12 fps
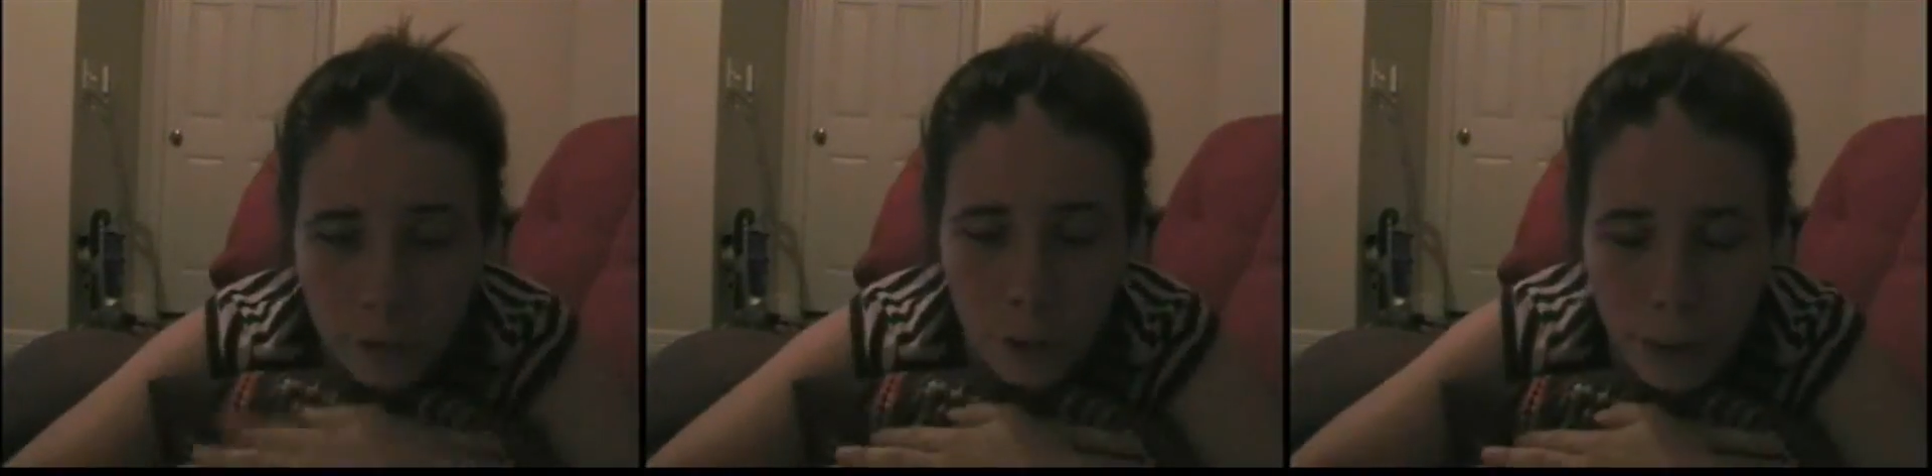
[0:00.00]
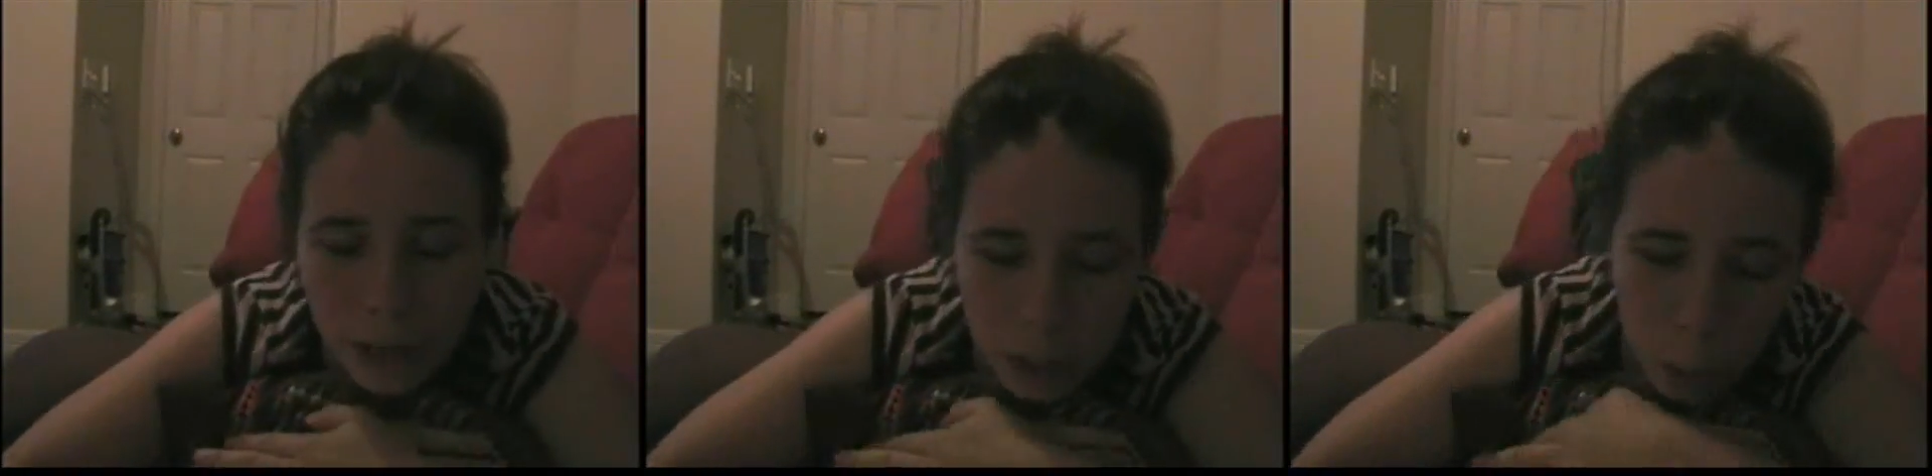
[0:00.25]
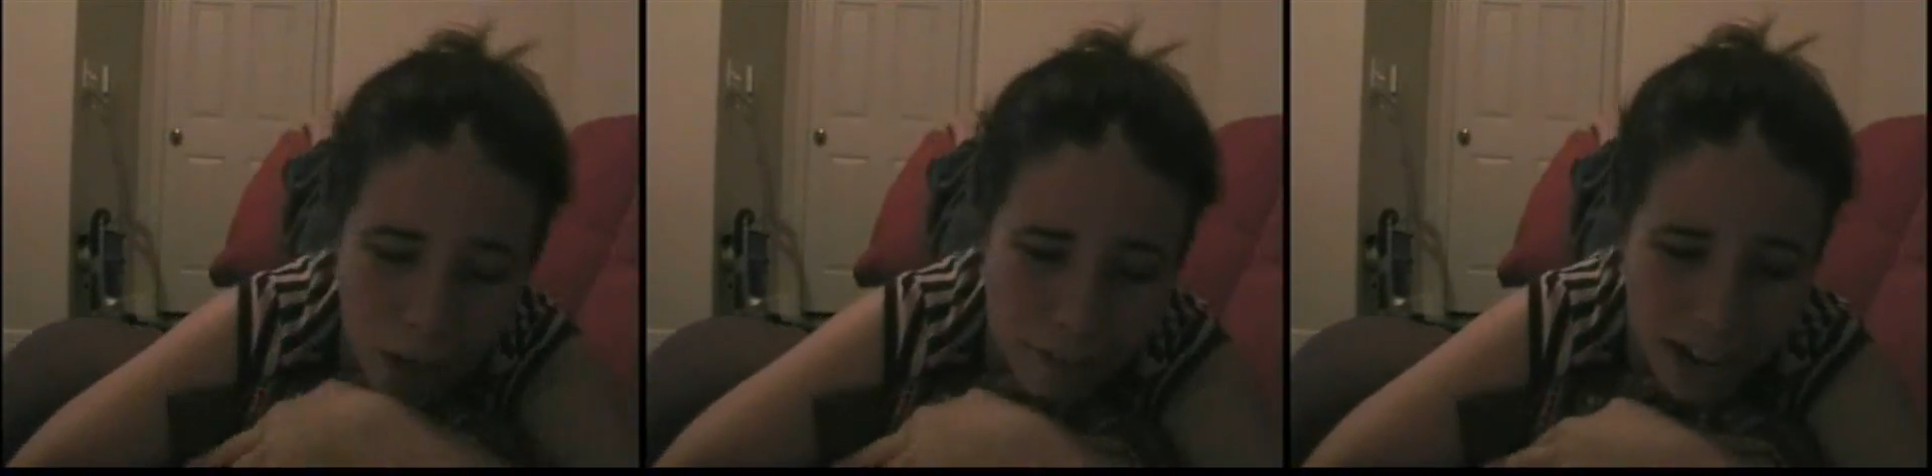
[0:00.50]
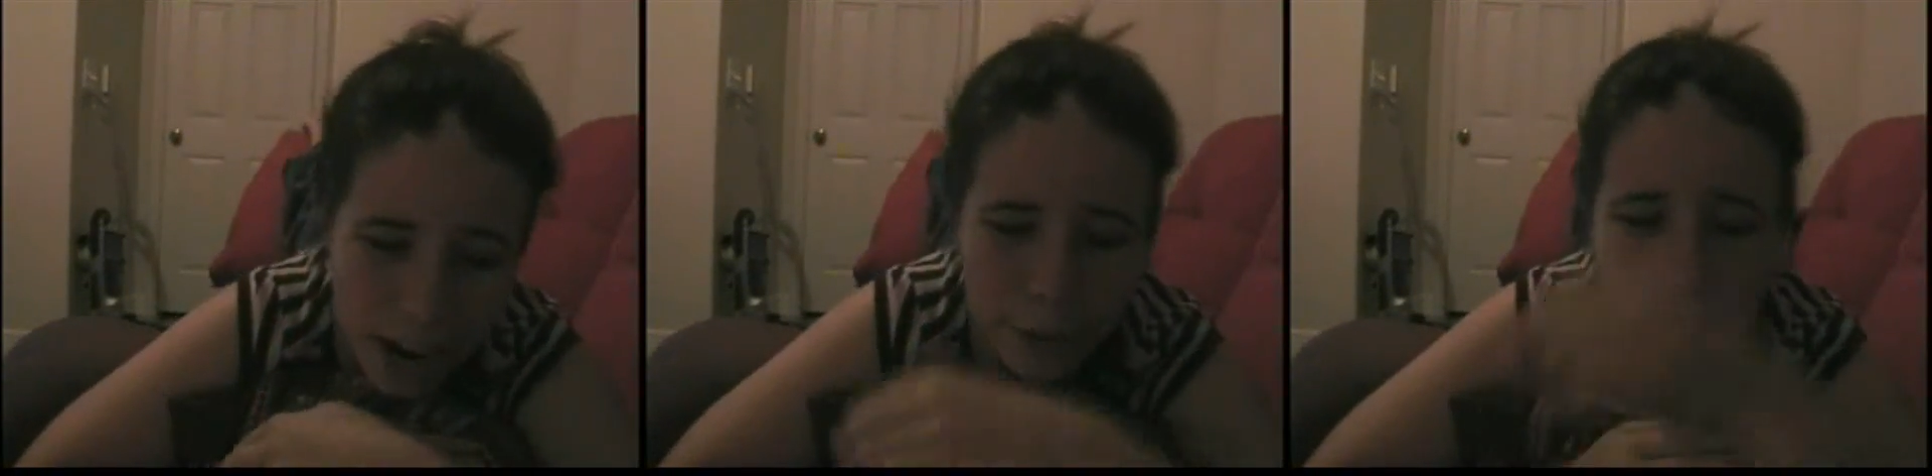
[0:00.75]
for about
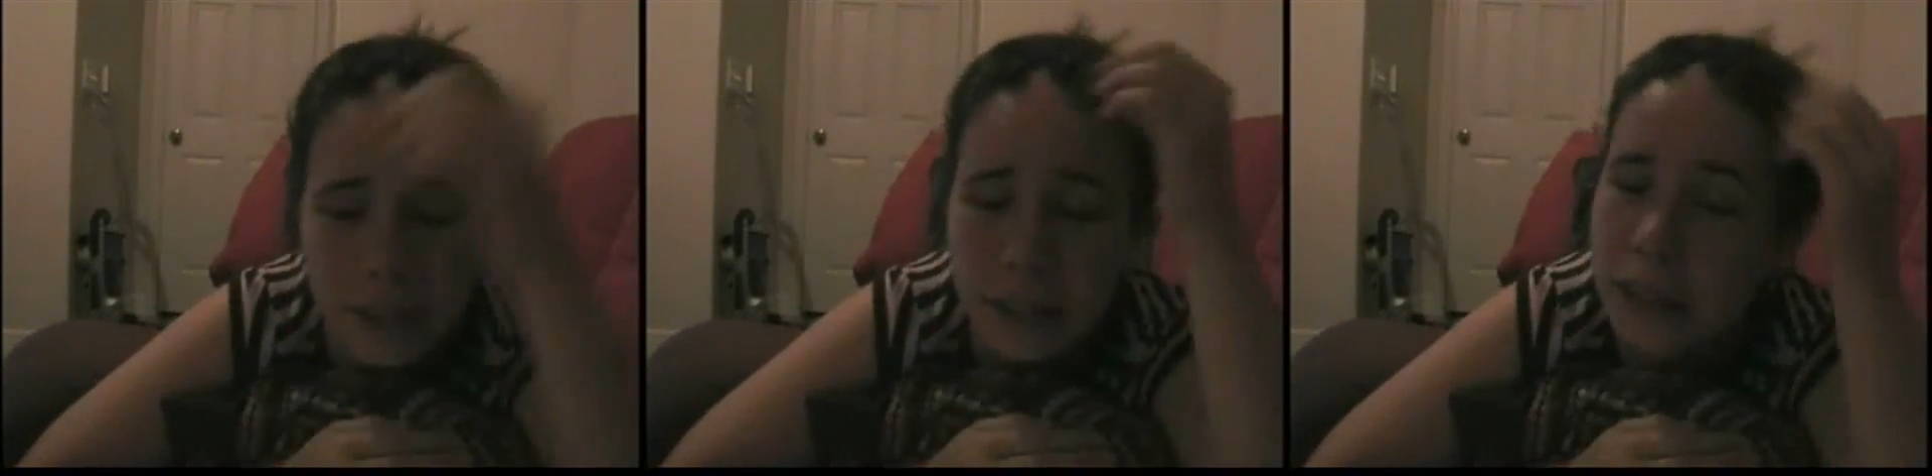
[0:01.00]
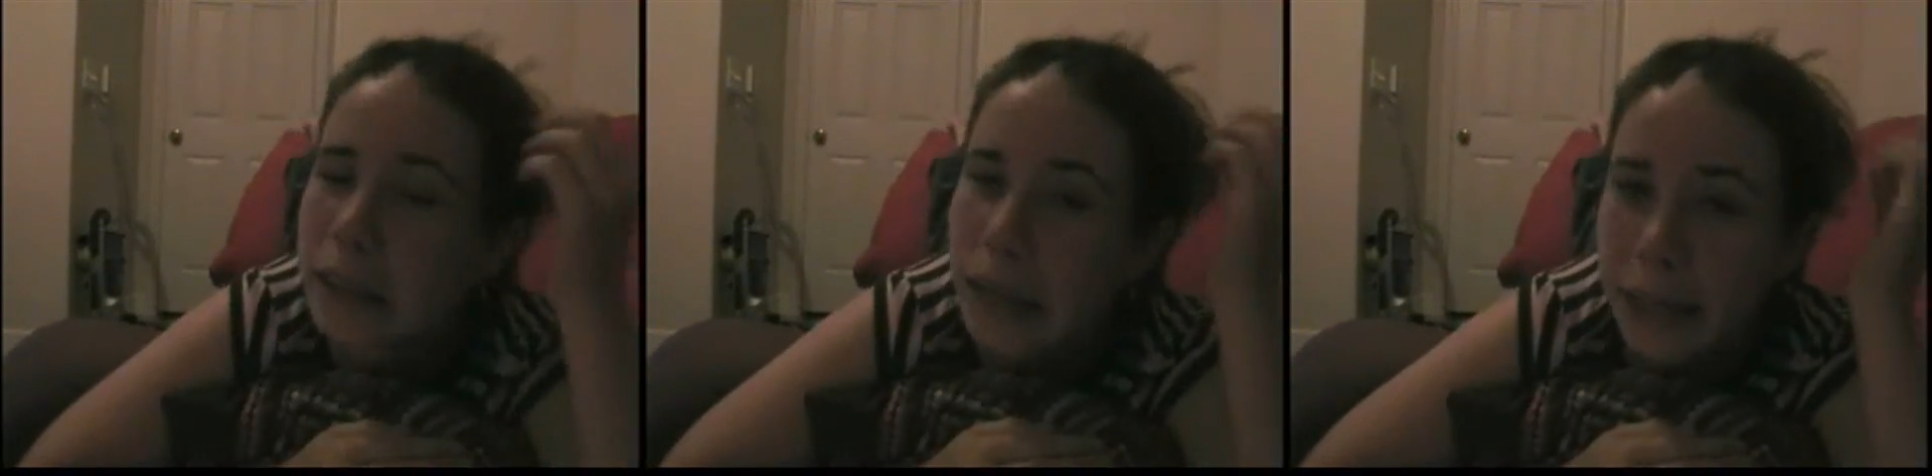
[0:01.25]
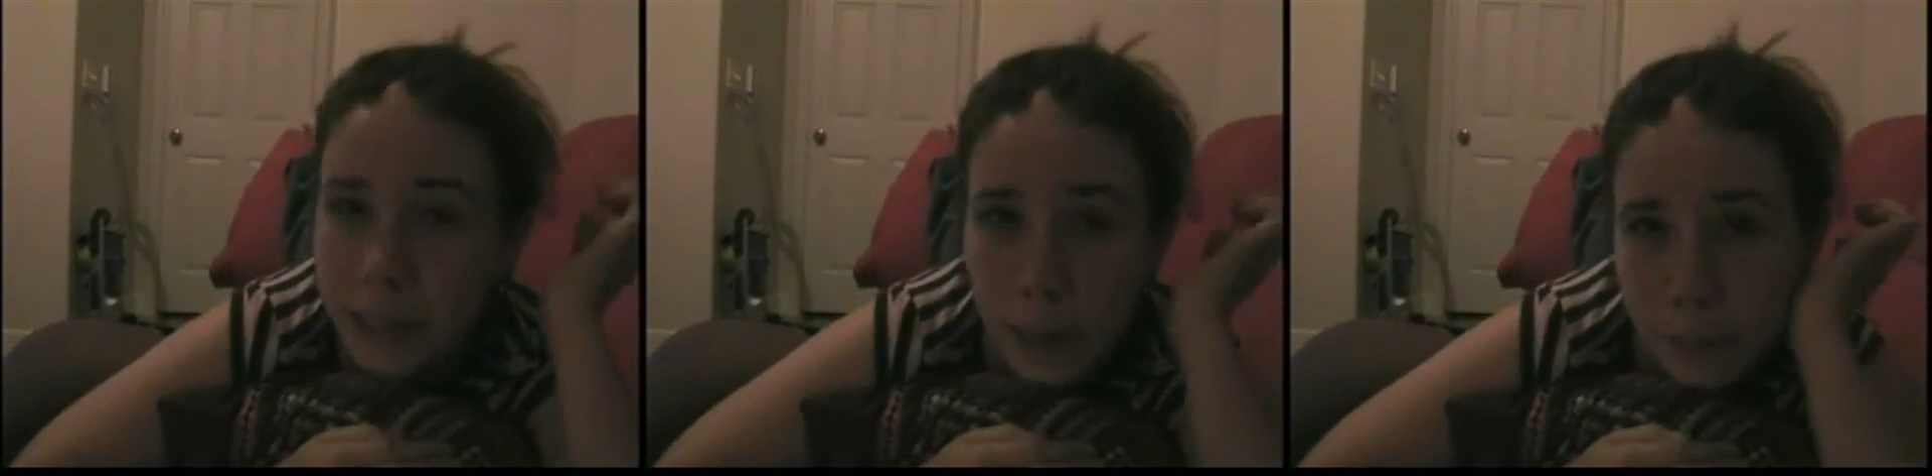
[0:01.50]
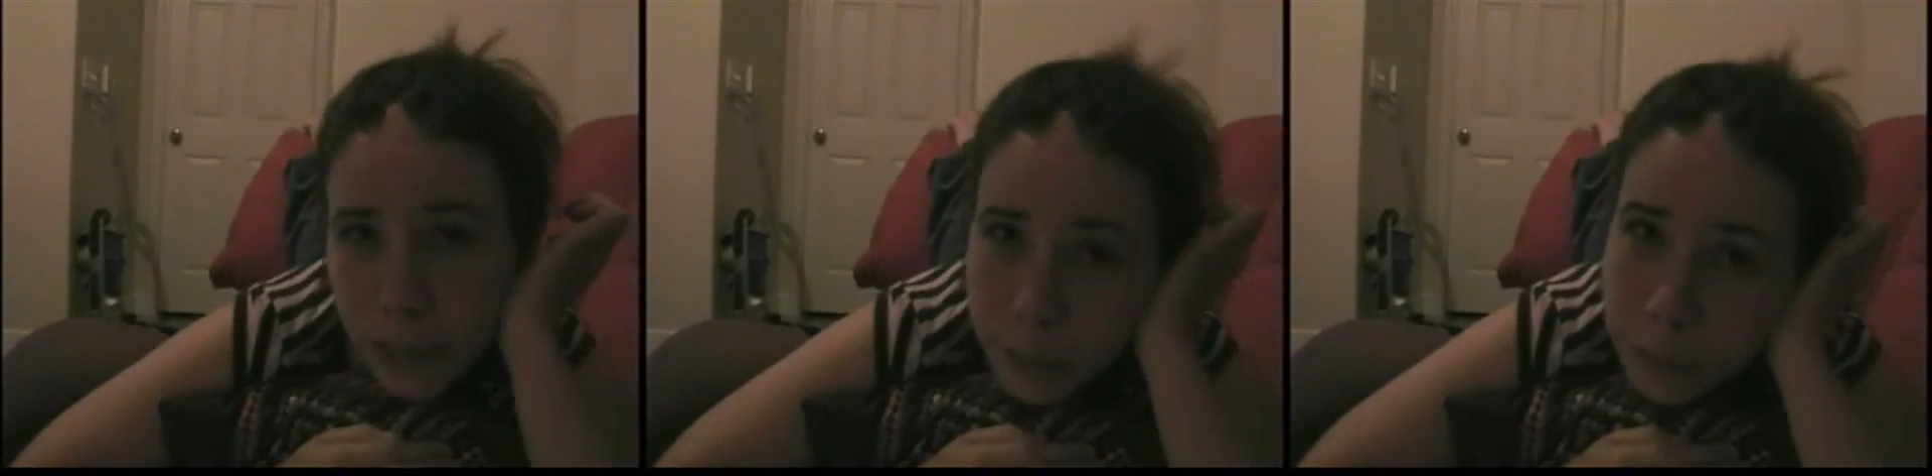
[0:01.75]
12 hours until I
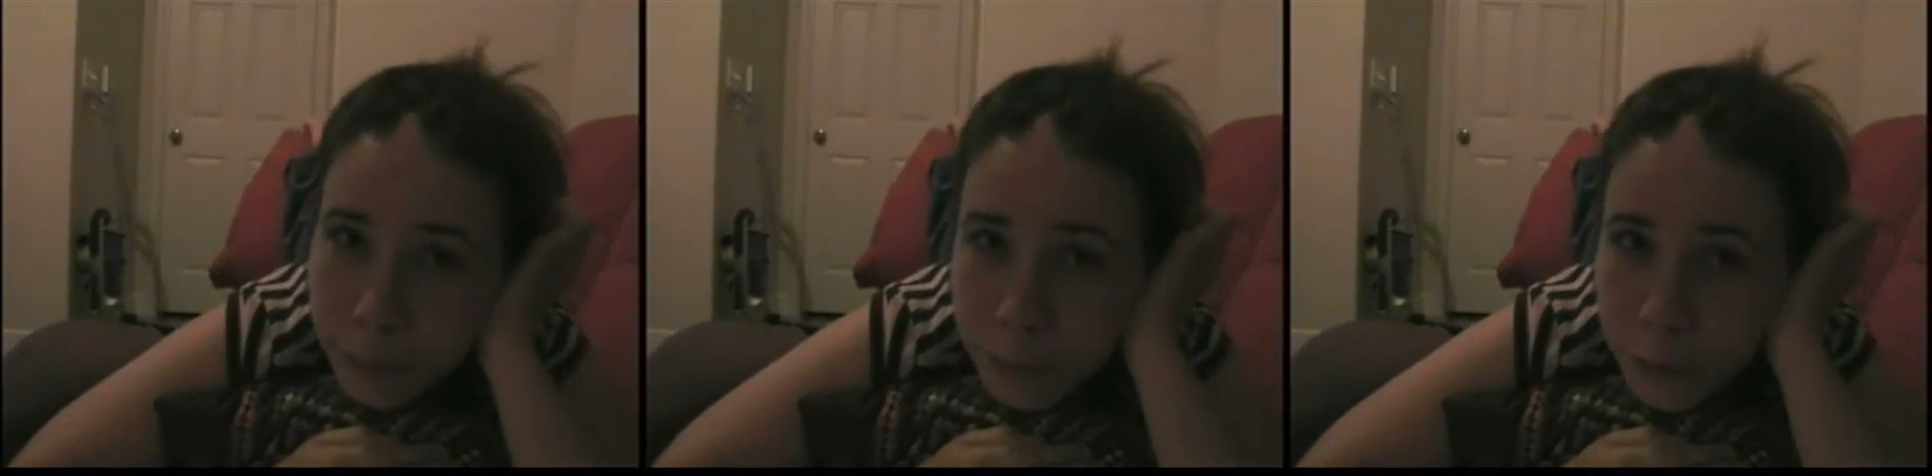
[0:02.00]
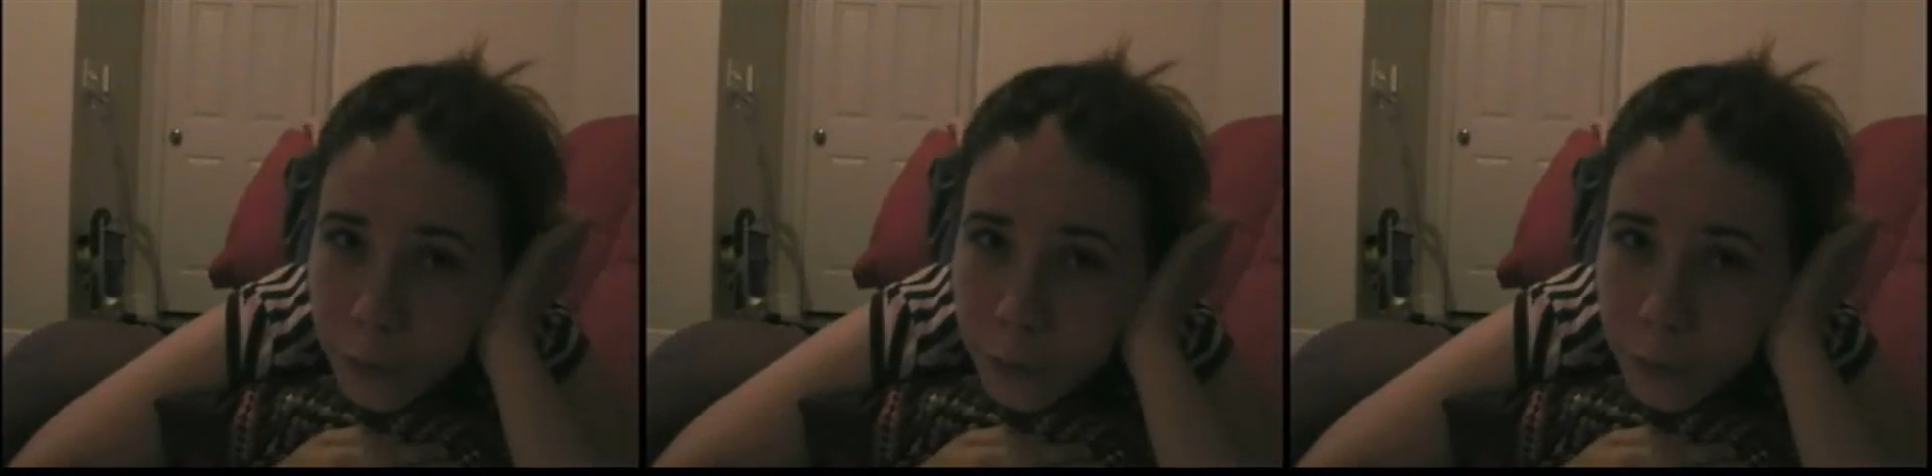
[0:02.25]
dumped him